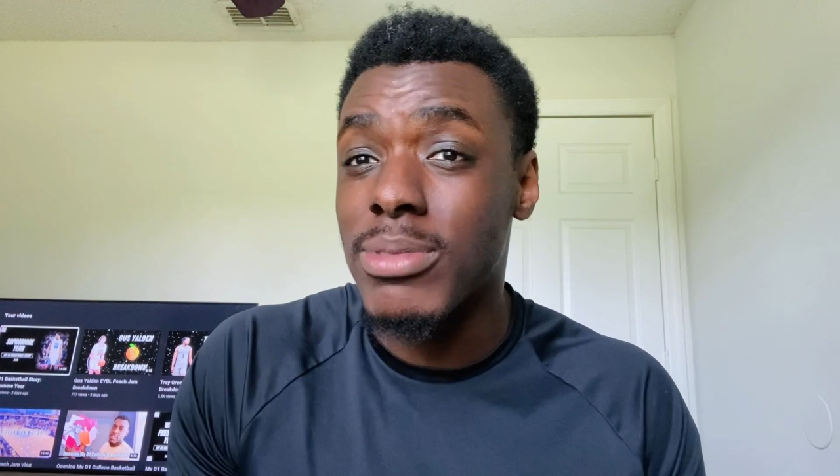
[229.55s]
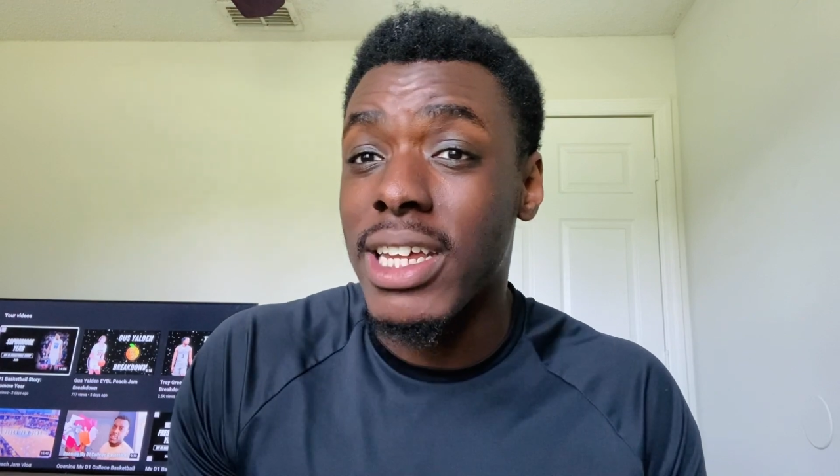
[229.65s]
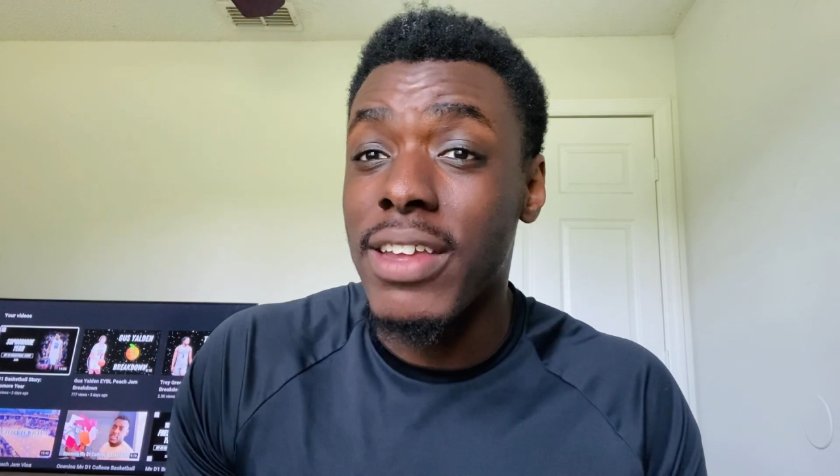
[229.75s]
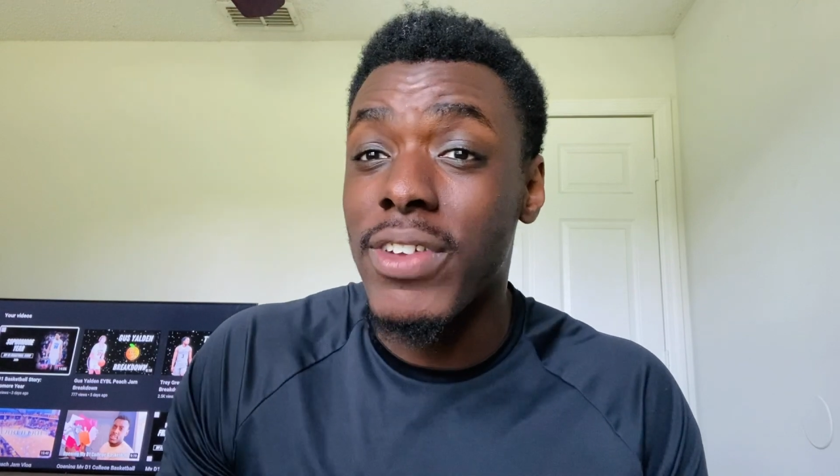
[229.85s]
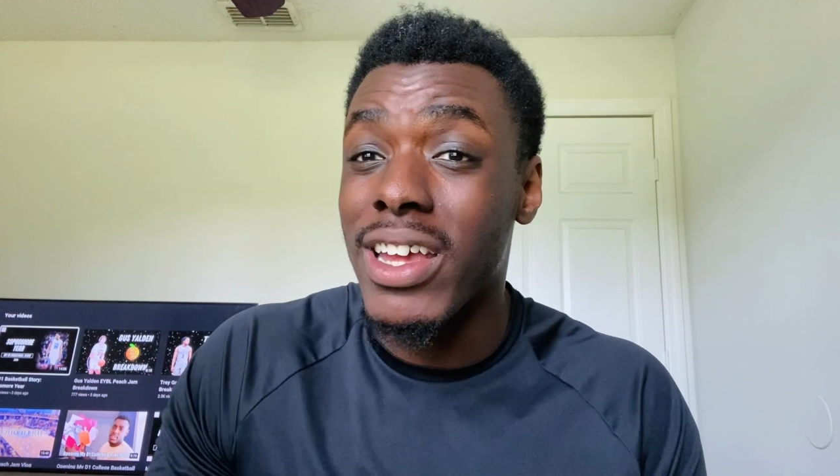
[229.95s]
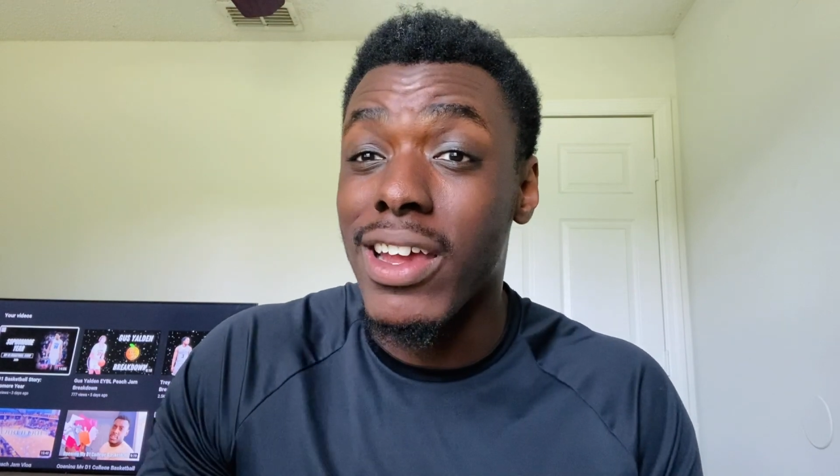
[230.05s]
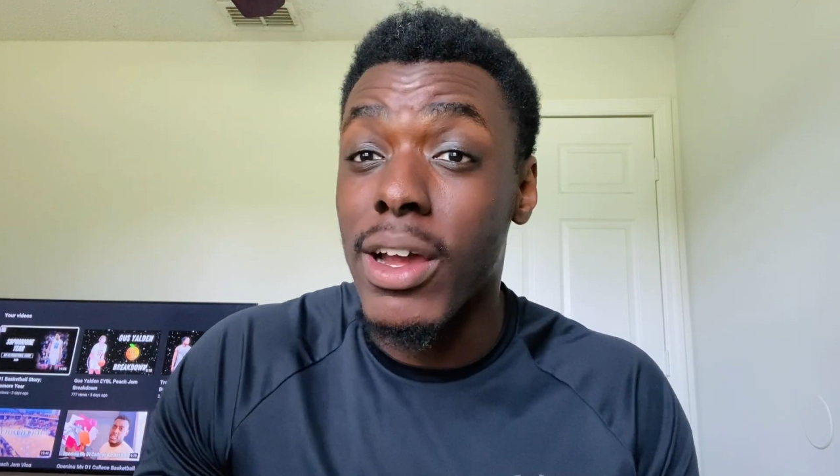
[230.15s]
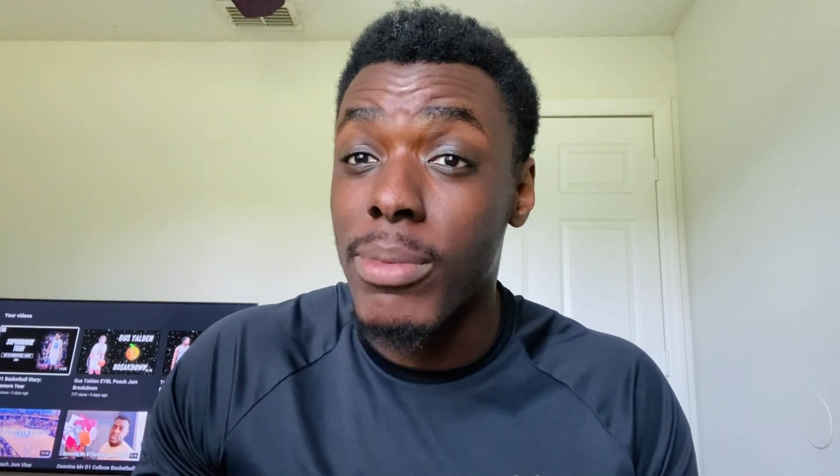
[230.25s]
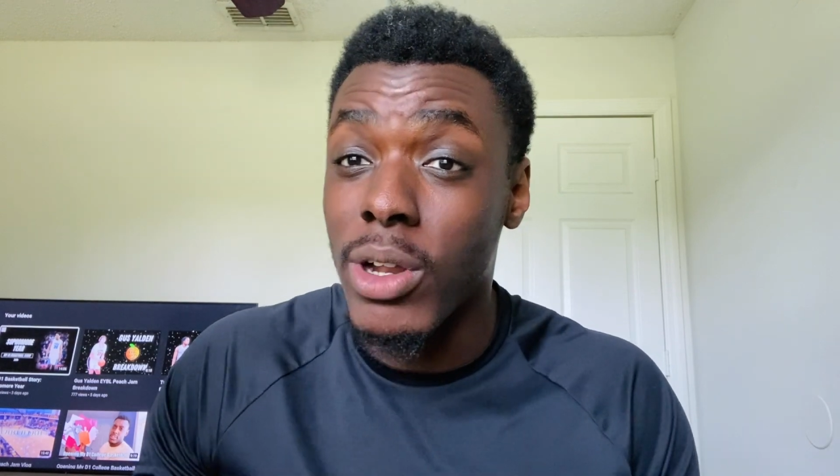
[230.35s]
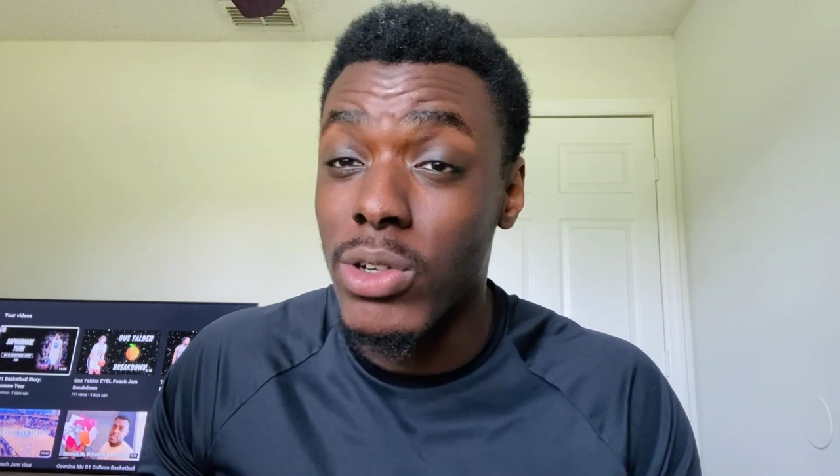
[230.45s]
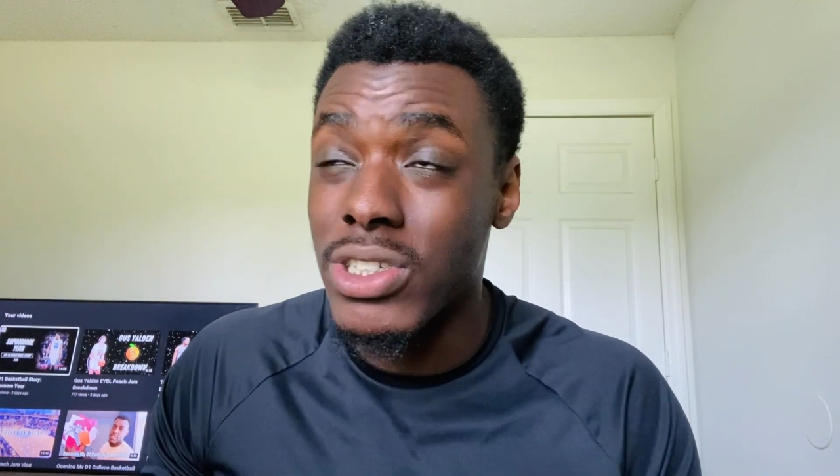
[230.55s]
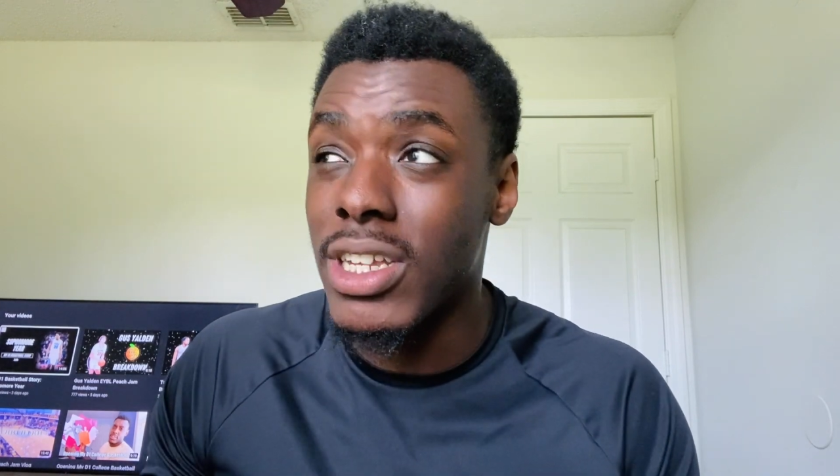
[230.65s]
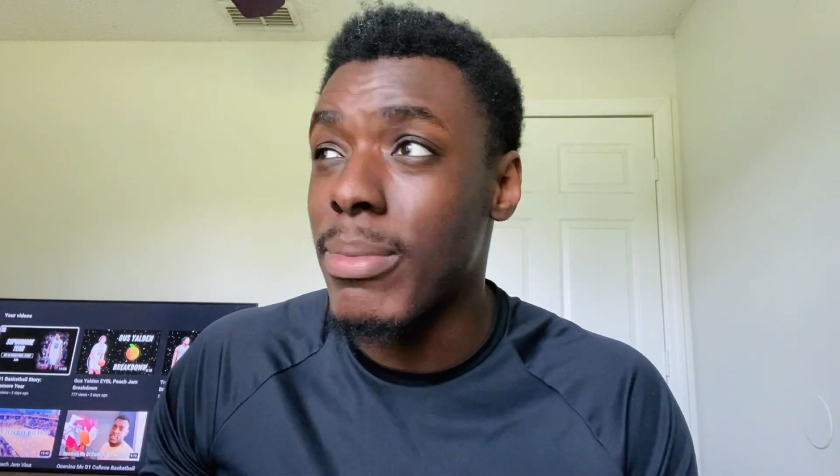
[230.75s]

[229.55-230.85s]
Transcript: that even can come close to them.